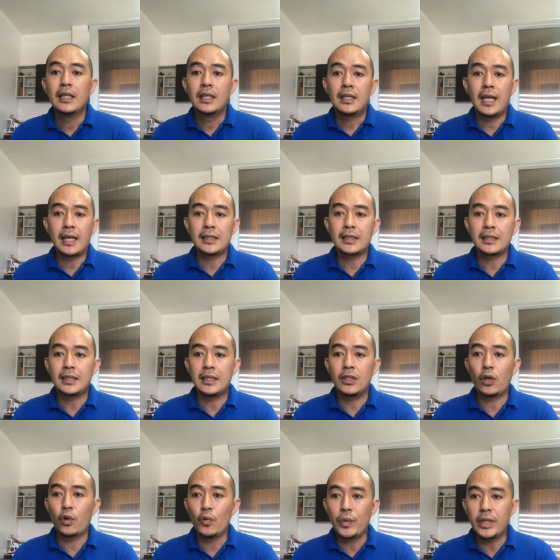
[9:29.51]
Laxity
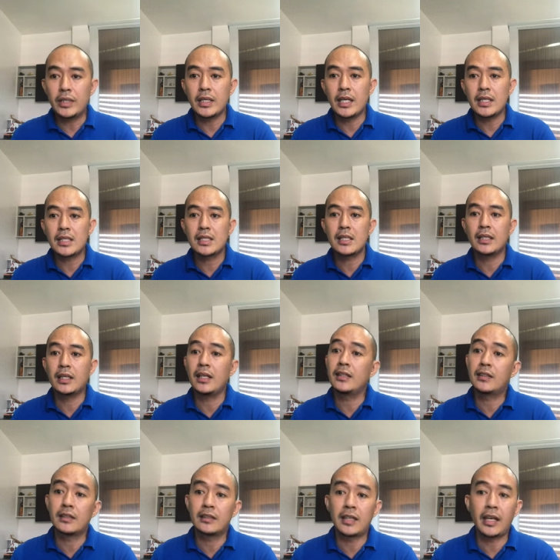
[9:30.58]
or weakness in the
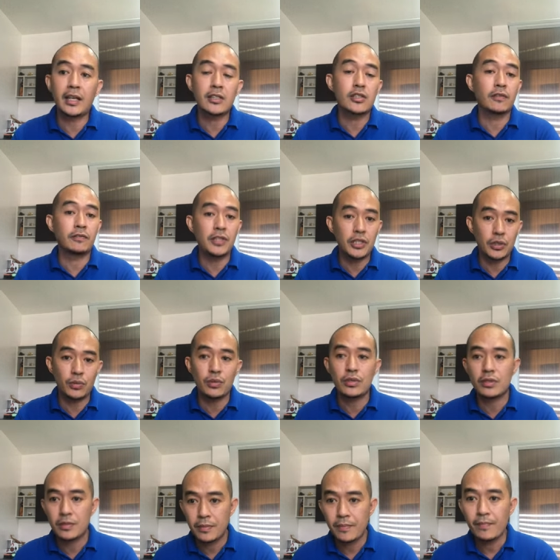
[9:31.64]
intertracheal soft
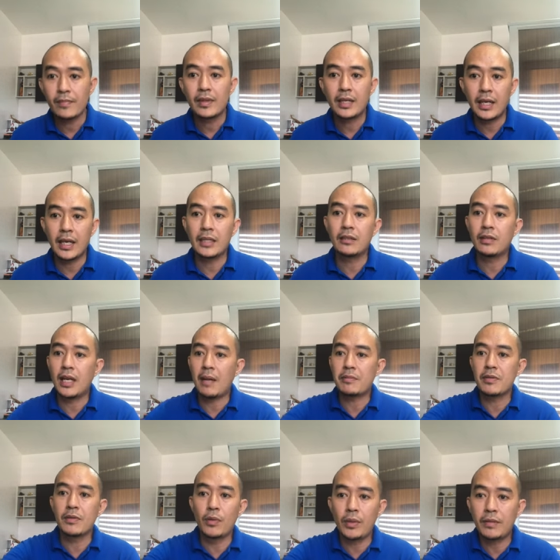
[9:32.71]
tissues and collapse in
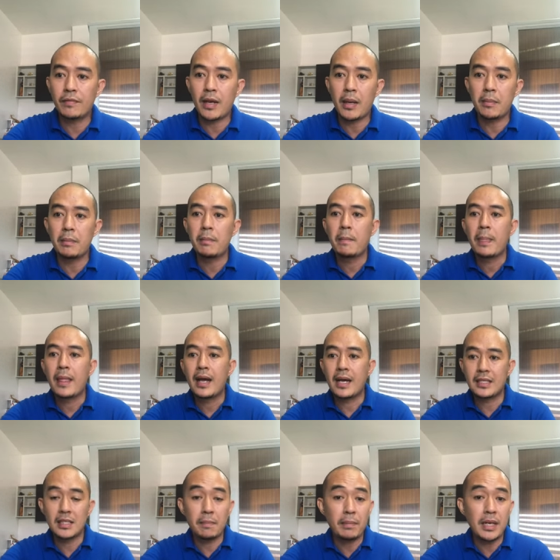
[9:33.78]
the windpipe as
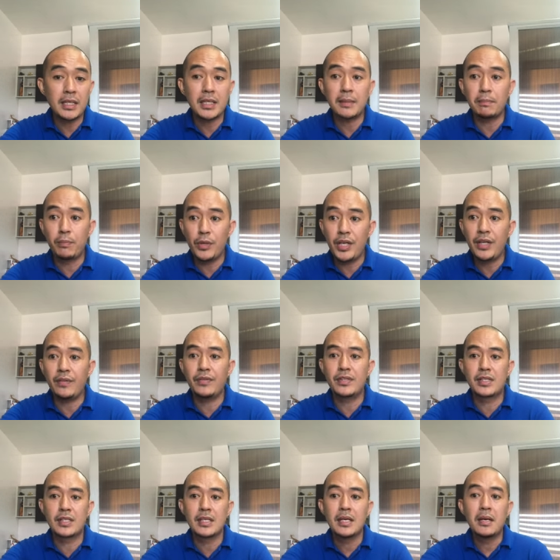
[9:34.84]
the patient breathes.